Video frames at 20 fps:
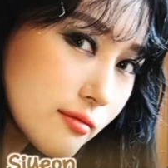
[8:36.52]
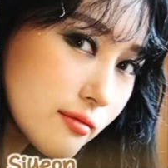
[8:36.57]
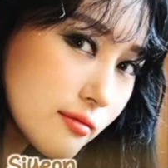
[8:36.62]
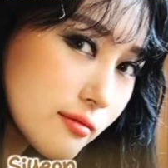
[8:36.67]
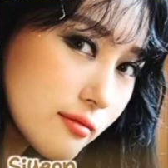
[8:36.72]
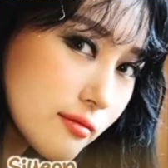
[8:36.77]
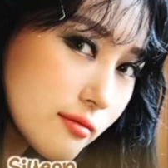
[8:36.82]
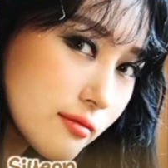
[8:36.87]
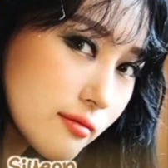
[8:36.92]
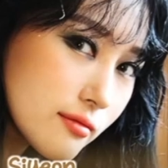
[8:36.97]

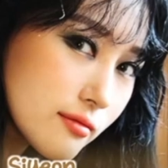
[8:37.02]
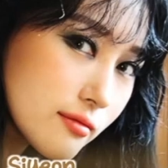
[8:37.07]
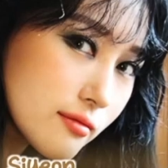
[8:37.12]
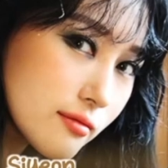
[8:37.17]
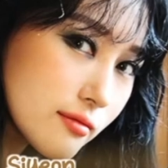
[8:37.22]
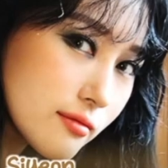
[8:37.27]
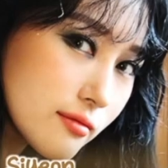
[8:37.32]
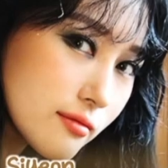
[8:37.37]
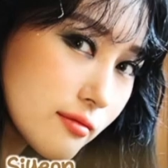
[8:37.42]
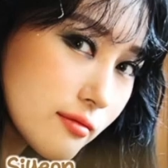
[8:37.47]

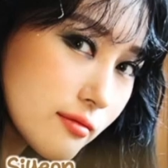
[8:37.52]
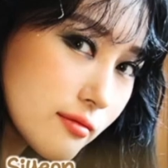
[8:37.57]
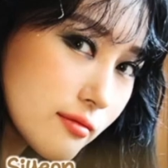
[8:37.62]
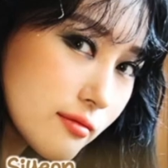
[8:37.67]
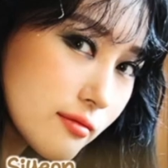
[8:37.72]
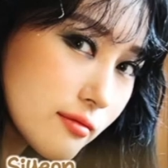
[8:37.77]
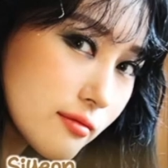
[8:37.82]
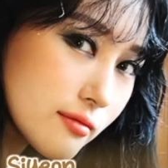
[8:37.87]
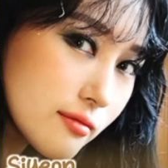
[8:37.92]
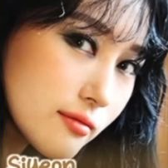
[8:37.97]

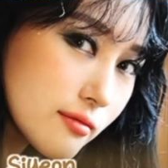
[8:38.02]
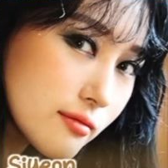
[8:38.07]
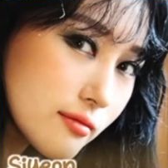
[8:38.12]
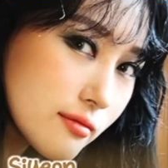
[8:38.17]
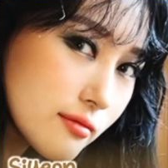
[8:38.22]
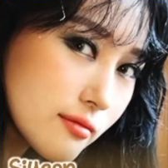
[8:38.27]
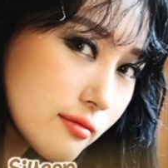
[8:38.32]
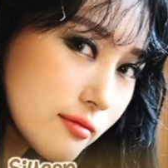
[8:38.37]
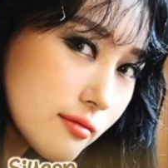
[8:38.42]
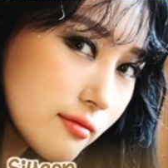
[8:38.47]

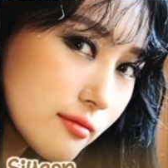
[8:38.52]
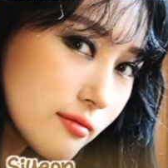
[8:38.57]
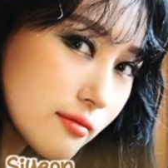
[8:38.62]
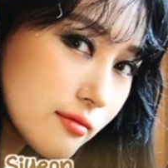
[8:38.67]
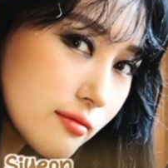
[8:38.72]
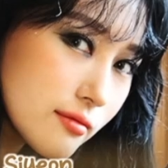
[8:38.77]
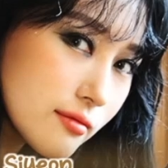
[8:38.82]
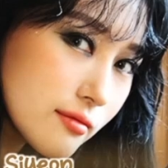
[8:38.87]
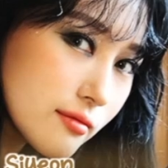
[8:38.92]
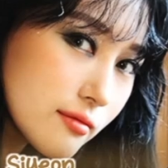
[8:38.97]

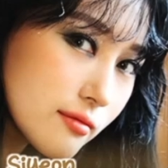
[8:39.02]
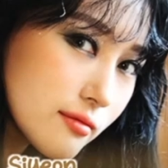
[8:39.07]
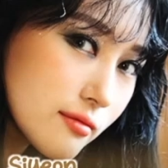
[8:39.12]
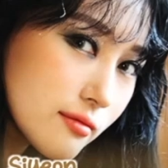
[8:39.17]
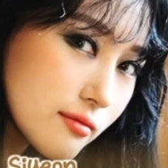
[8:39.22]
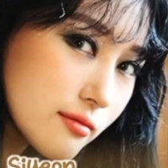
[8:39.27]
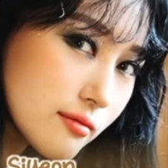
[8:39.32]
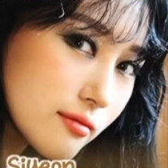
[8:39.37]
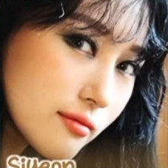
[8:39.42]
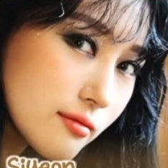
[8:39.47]

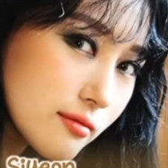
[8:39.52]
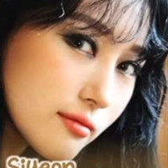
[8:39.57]
The person shown says nothing.